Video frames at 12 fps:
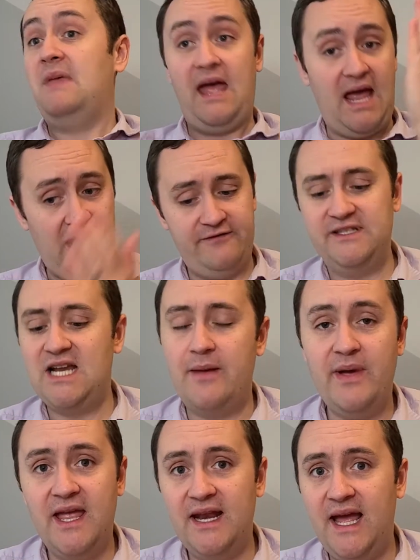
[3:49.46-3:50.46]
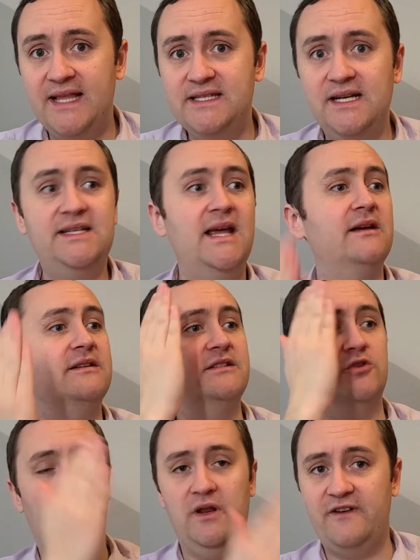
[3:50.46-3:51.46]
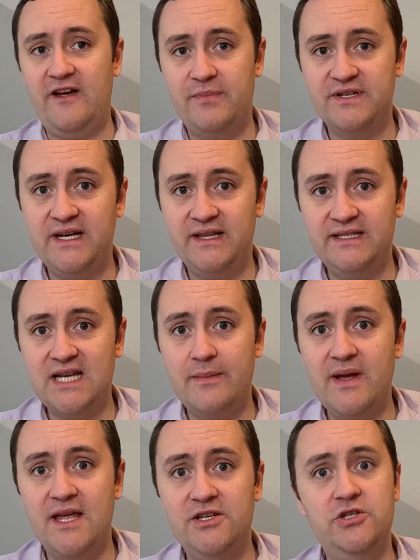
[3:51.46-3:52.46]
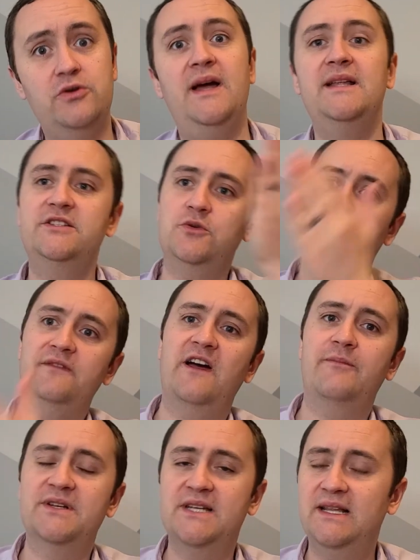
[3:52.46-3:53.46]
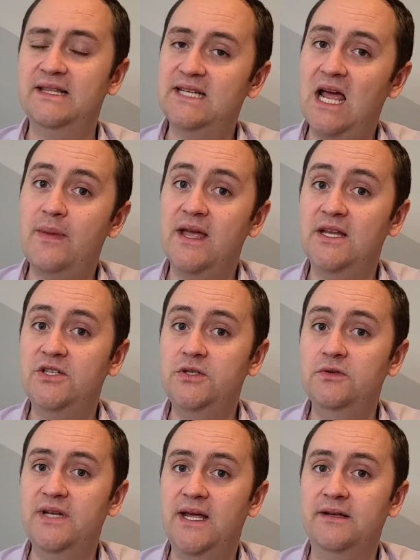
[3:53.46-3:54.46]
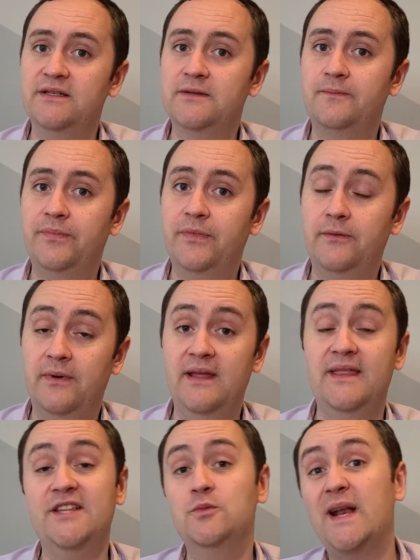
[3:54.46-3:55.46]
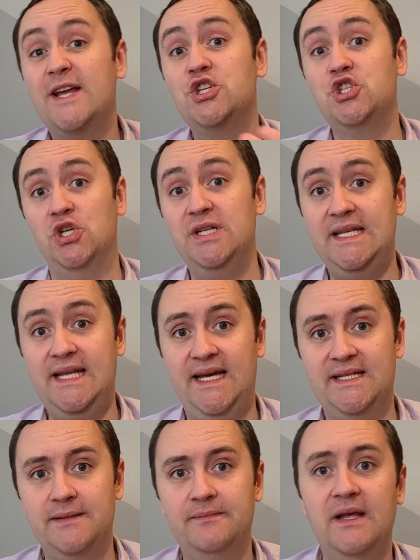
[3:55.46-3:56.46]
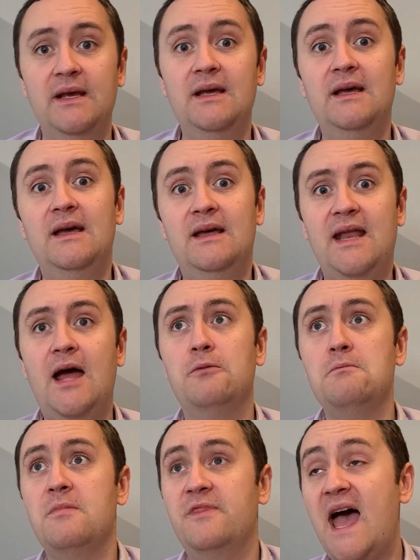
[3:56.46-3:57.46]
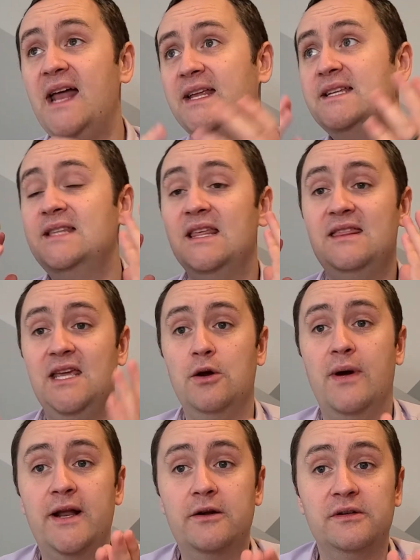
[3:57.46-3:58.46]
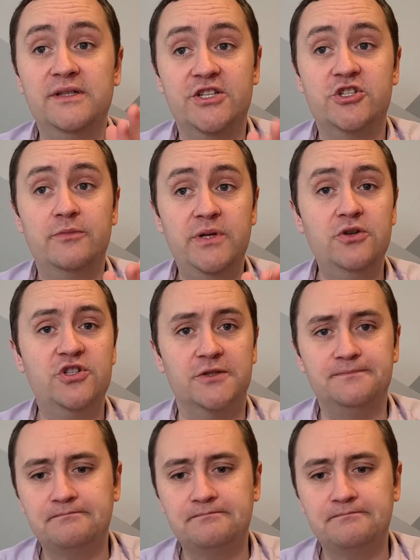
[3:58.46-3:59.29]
half the time I get a heads and a tails, 25% of the time I get two heads, 25% of the time I get two tails. Right? That's what I should get. Now, that is the theoretical distribution.